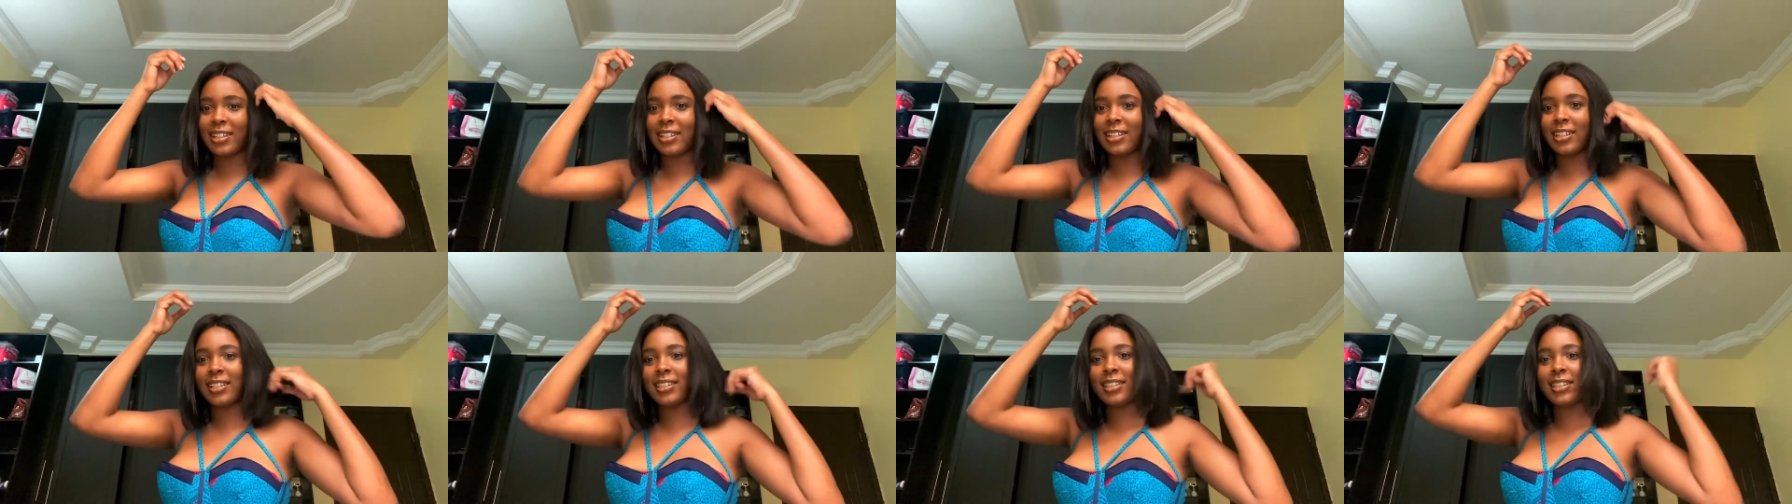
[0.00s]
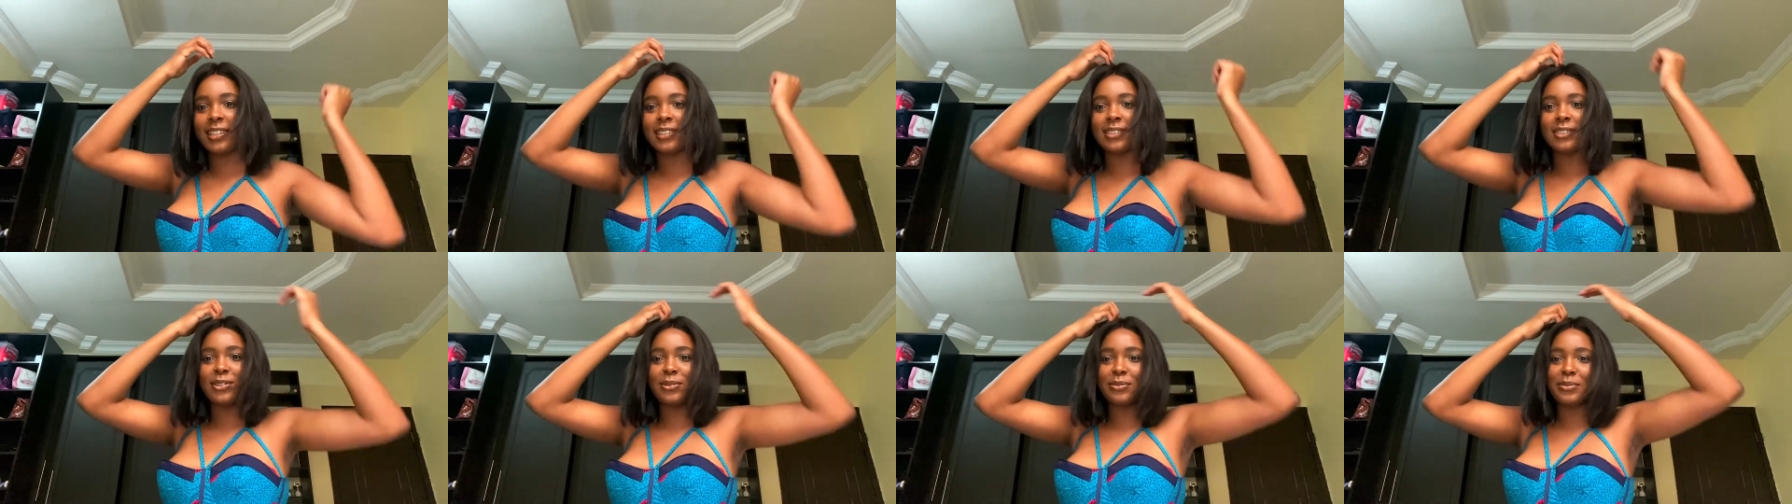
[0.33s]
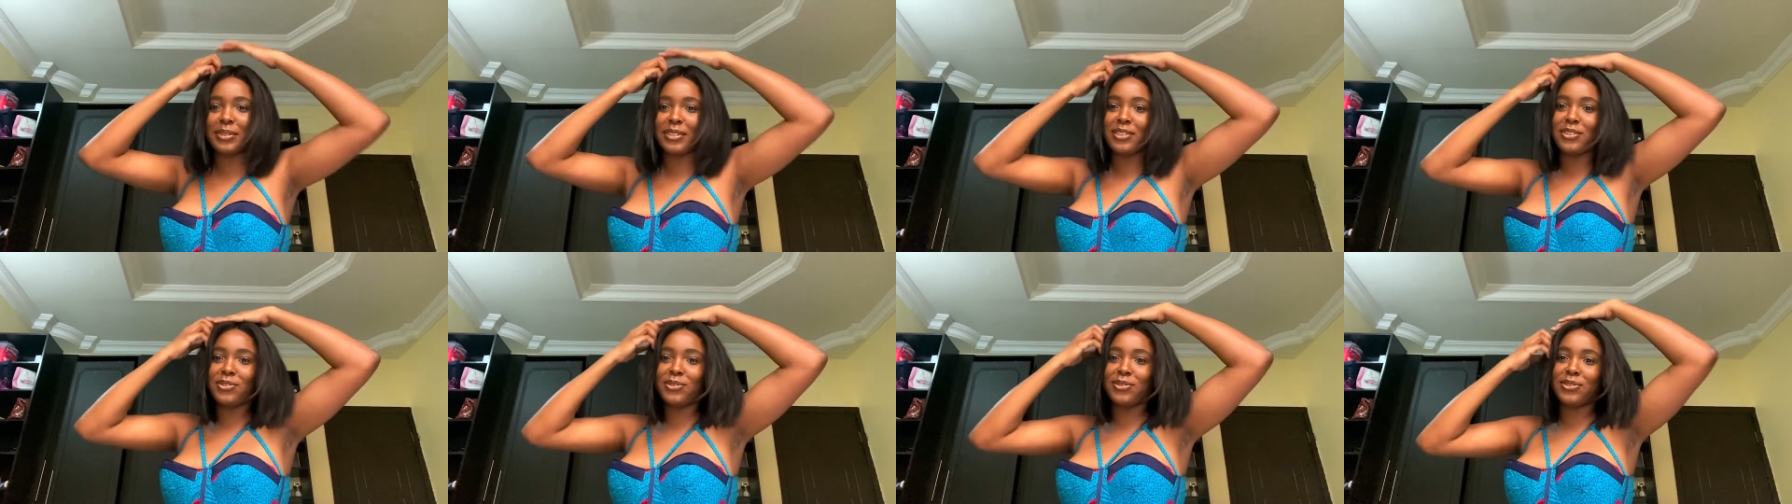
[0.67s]
it has not
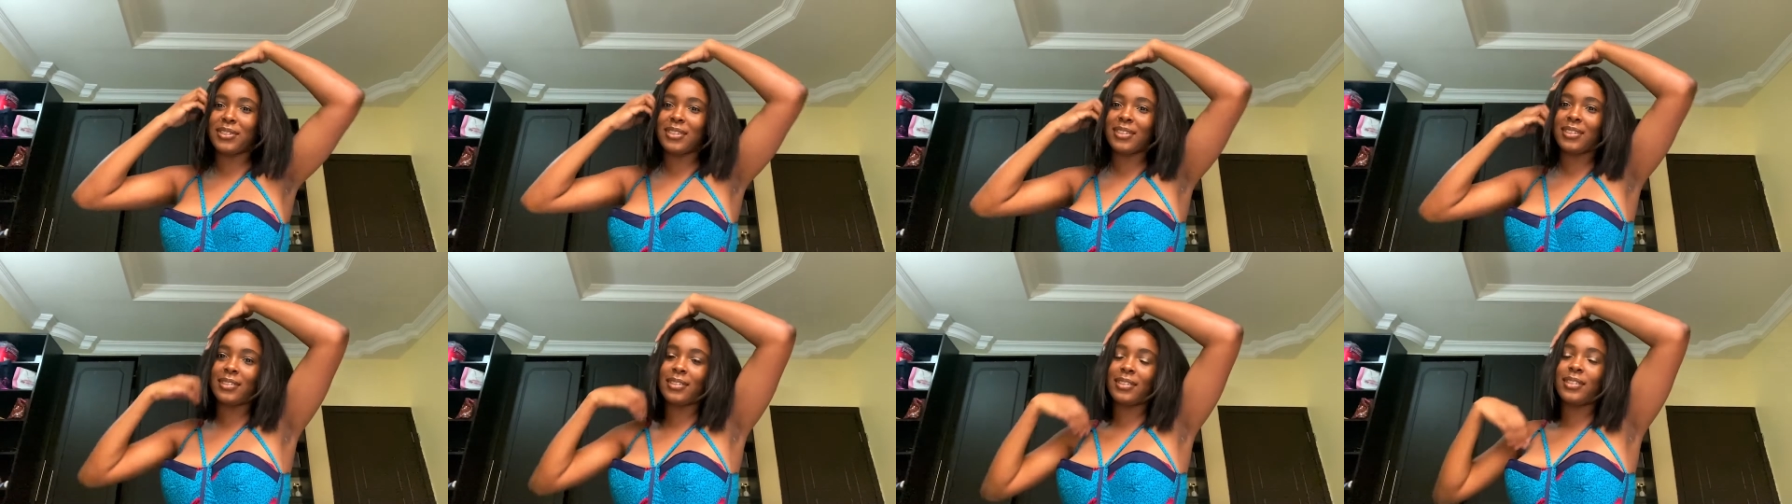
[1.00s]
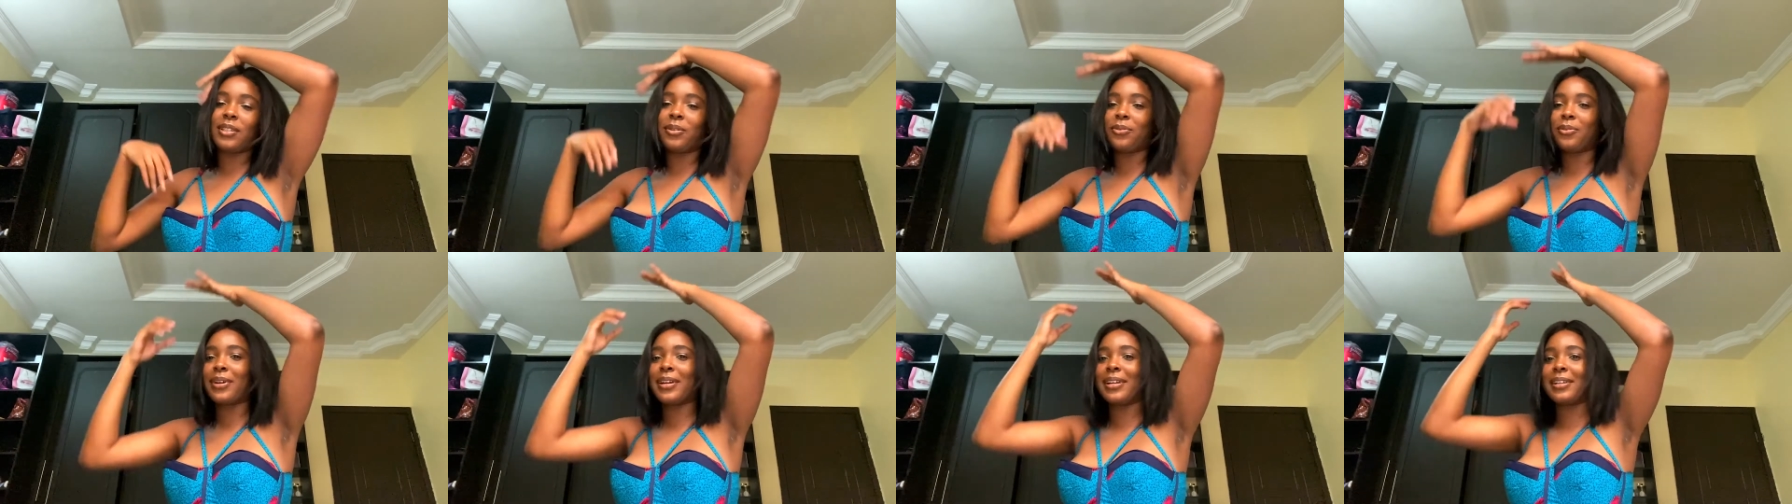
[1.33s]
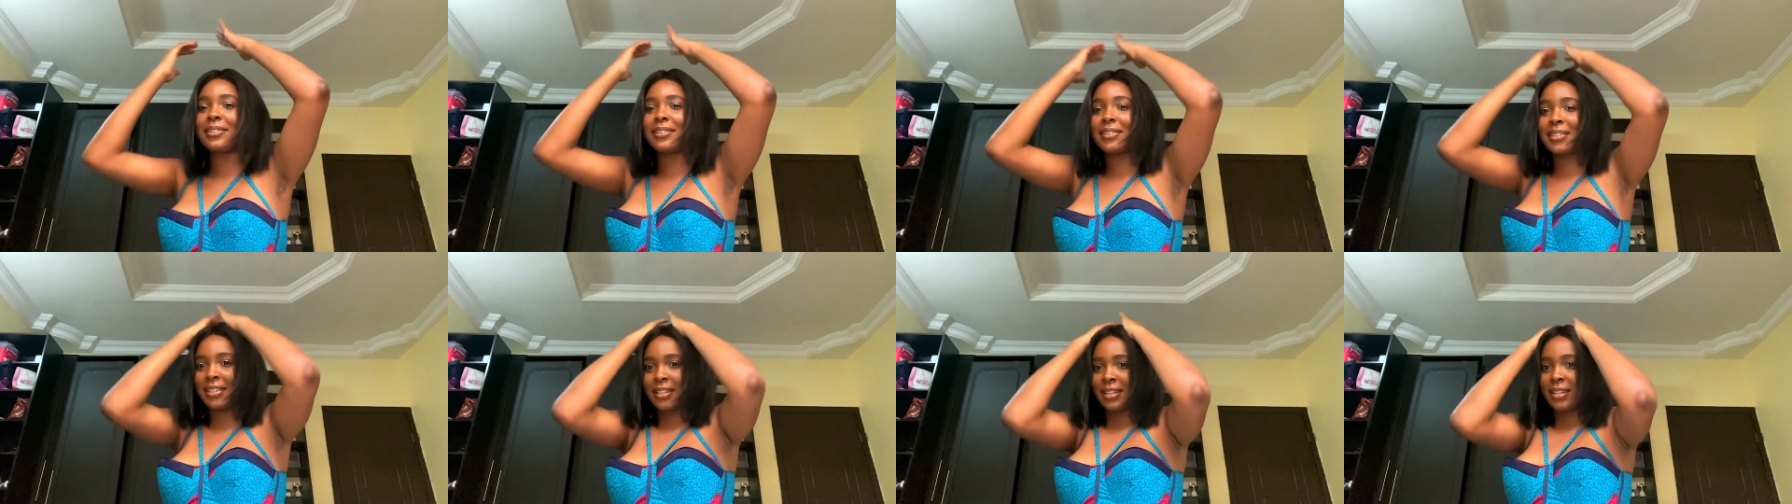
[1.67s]
been used in a
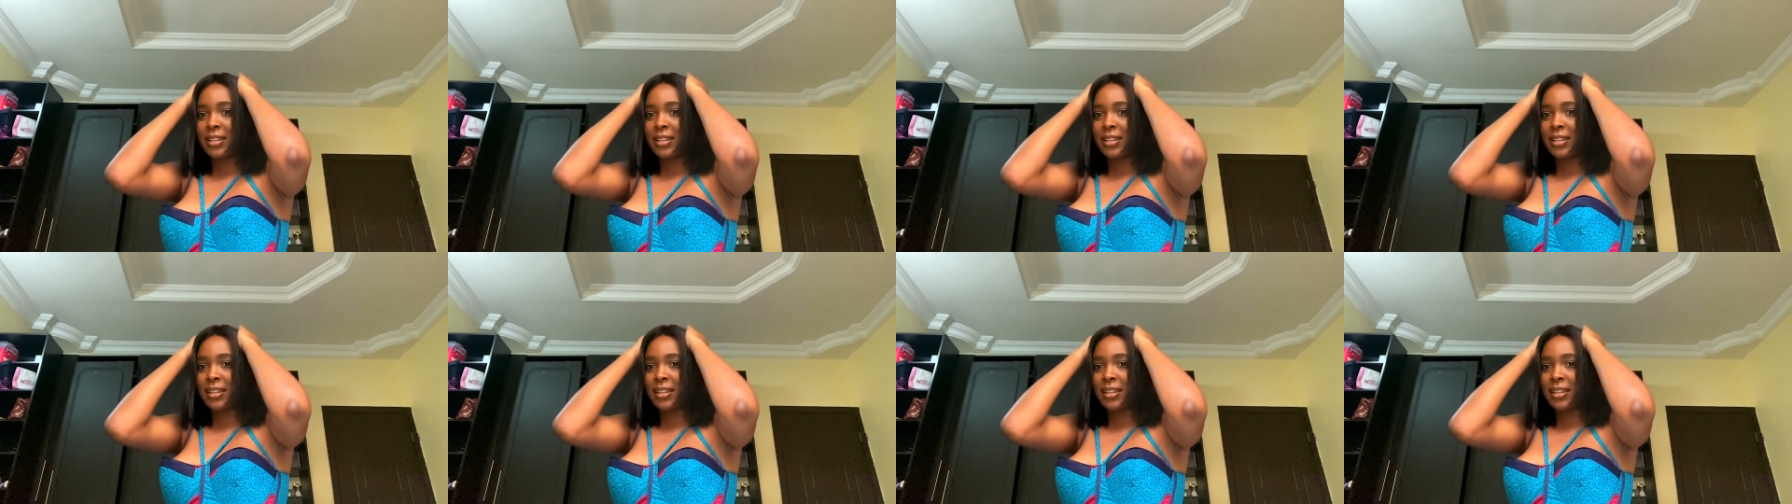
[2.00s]
while